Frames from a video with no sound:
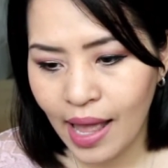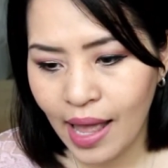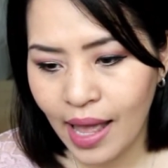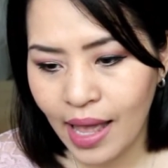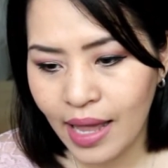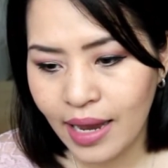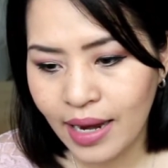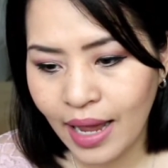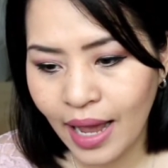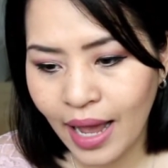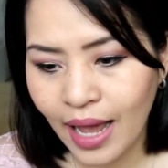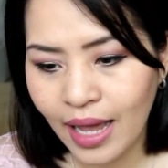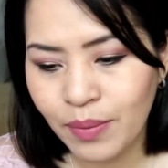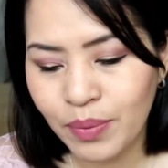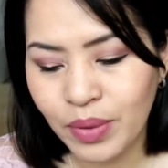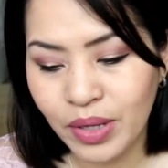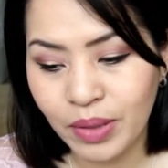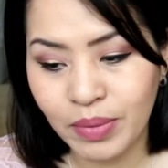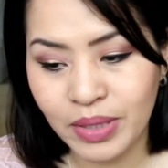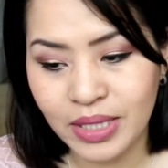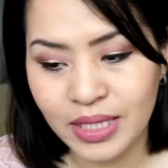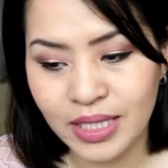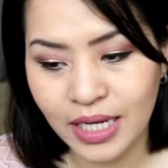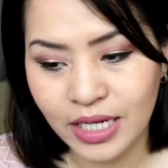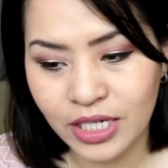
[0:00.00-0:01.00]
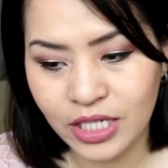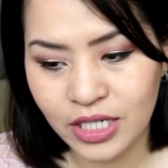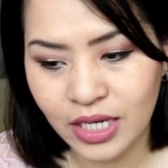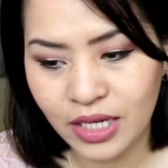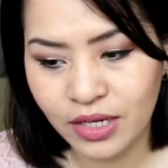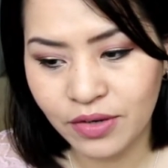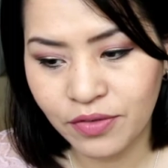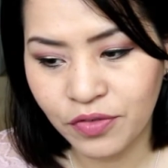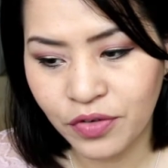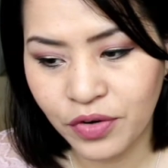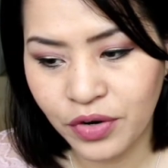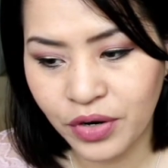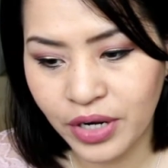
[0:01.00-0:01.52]
And high
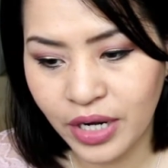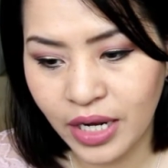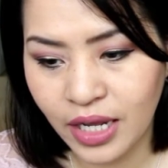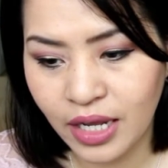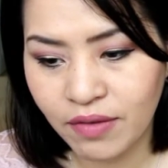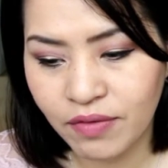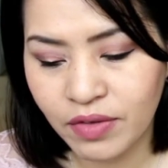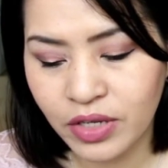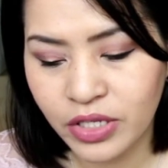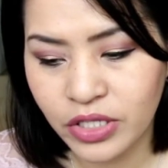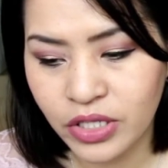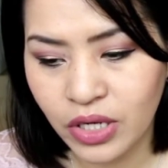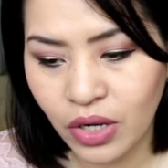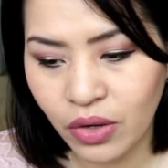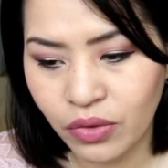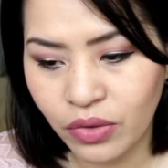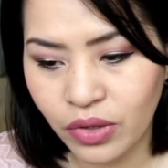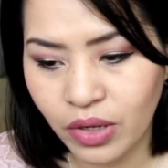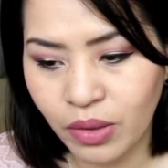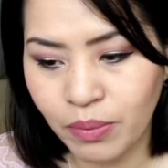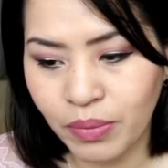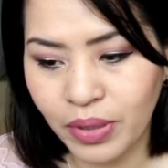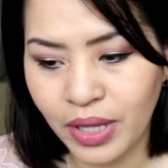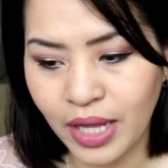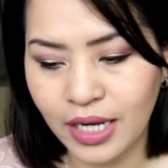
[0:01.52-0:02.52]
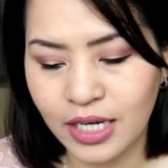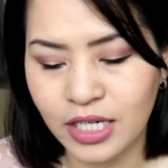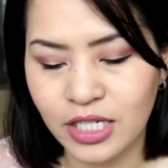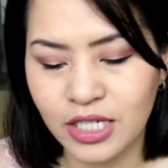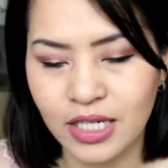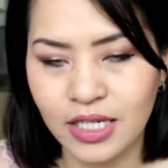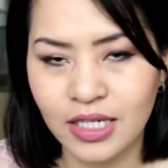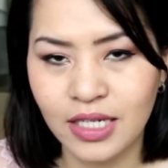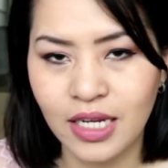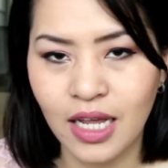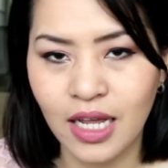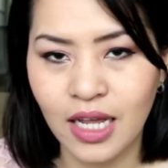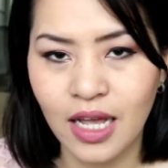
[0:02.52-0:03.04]
pigmentation for an even toned
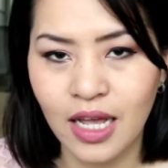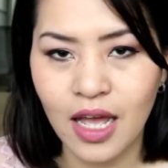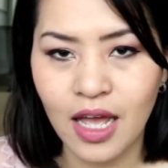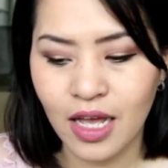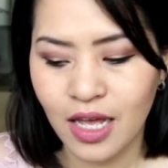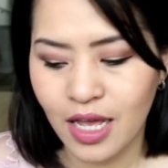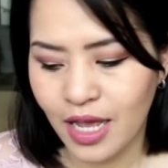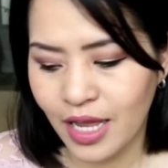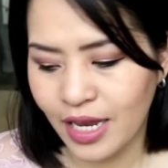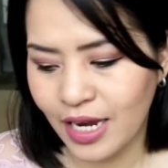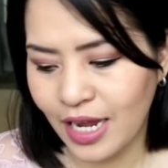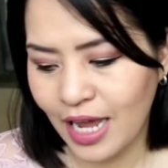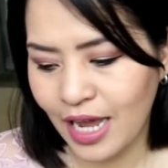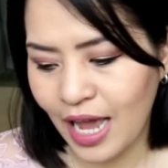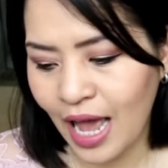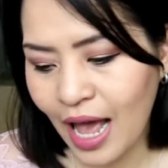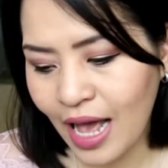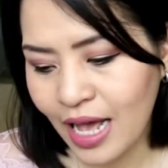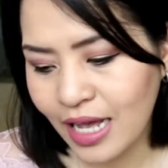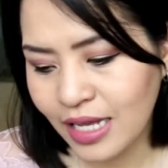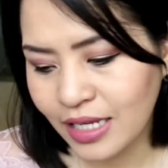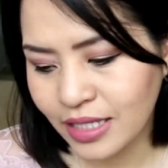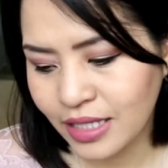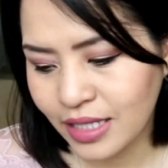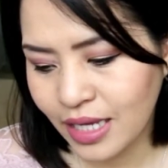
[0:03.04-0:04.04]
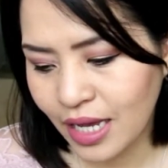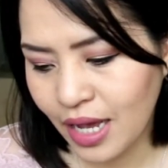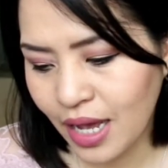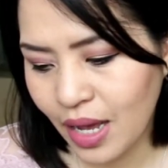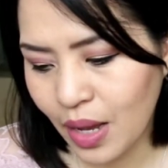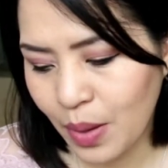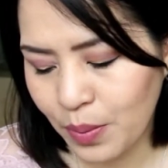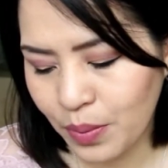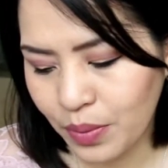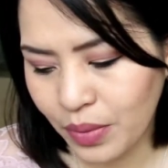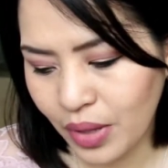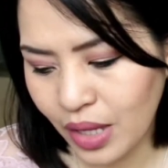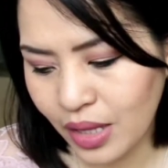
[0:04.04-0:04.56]
complexion. And it has
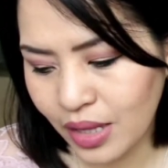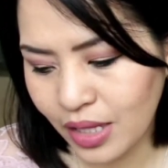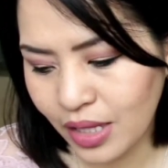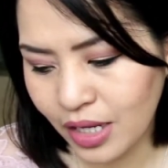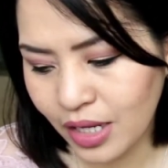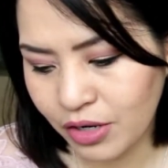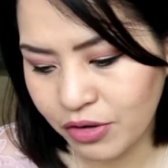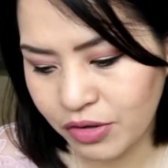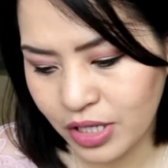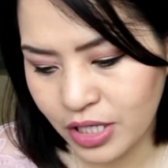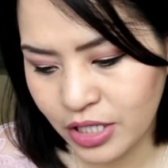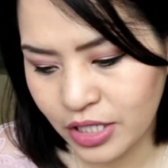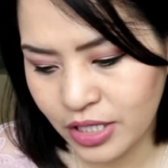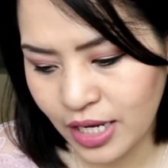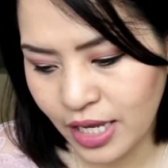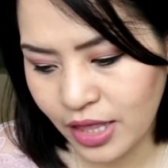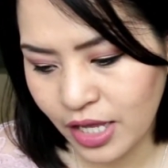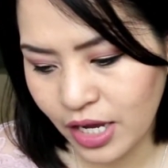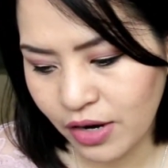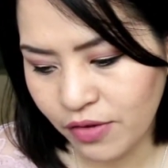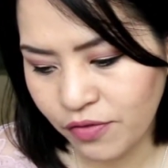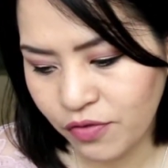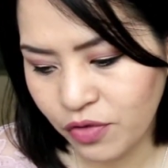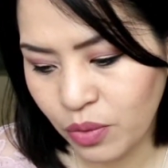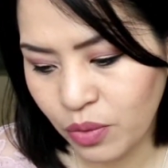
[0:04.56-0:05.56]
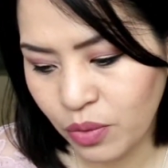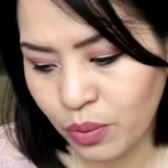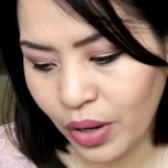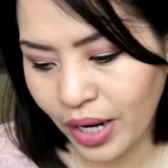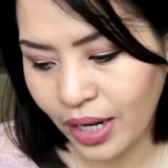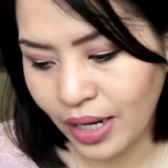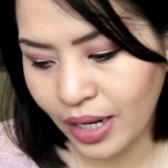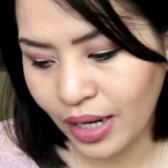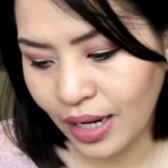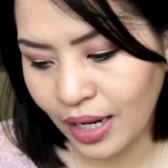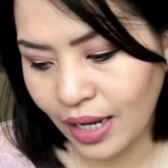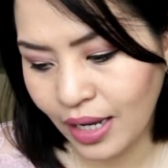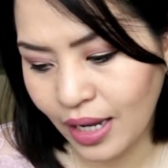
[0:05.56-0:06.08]
licorice in there for
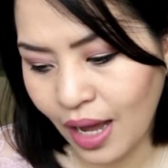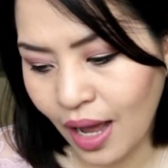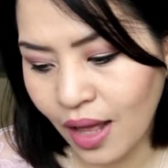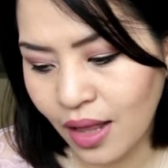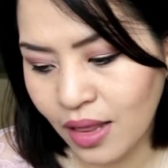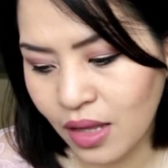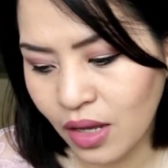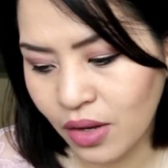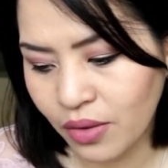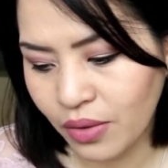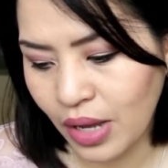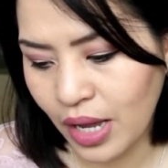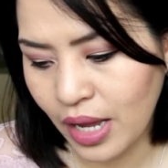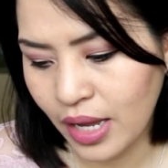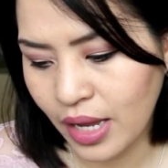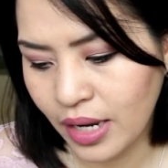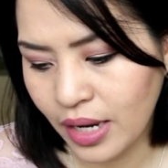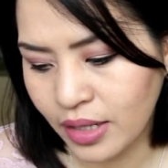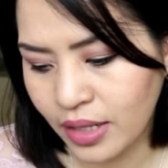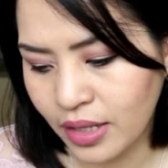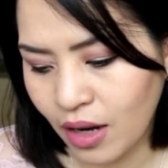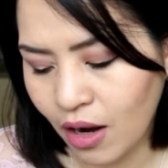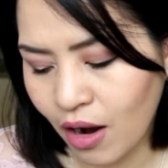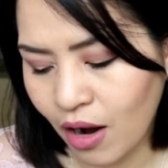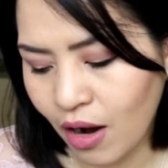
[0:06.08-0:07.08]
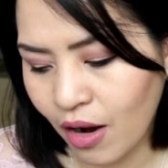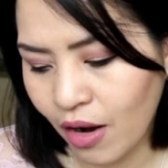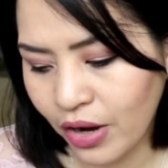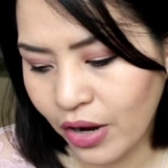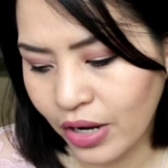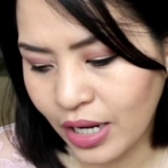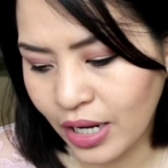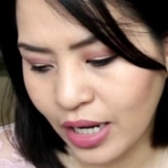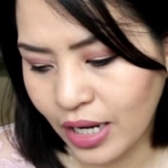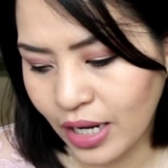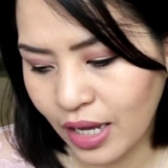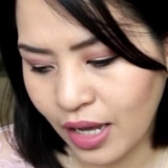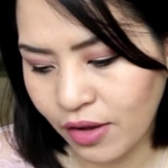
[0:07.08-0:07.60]
brightening, aloe and
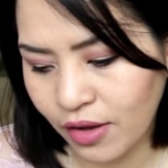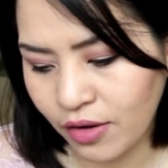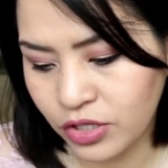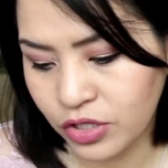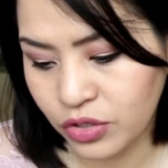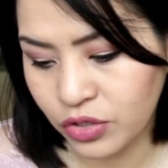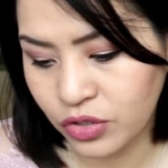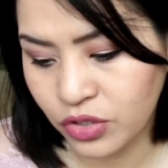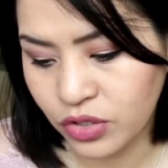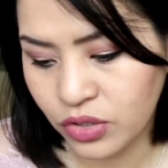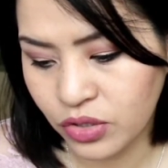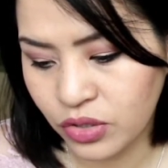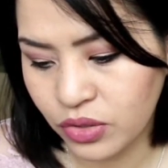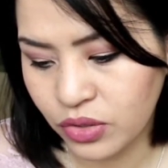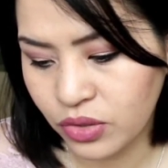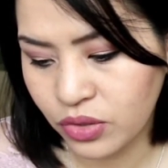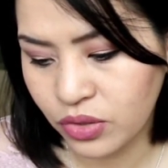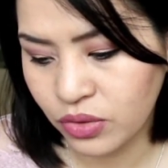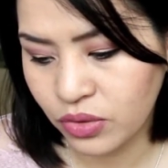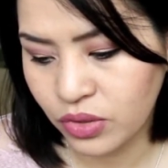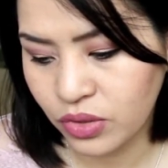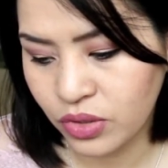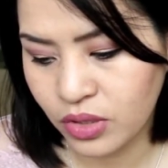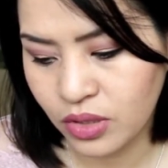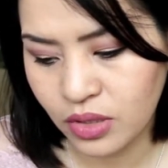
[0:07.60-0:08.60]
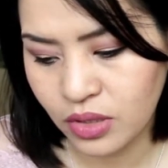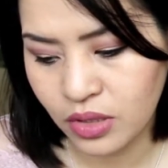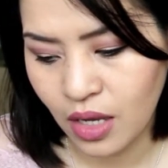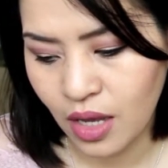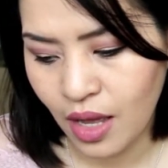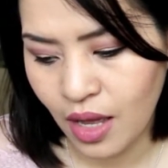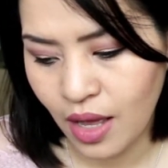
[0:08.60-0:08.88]
arnica to soothes.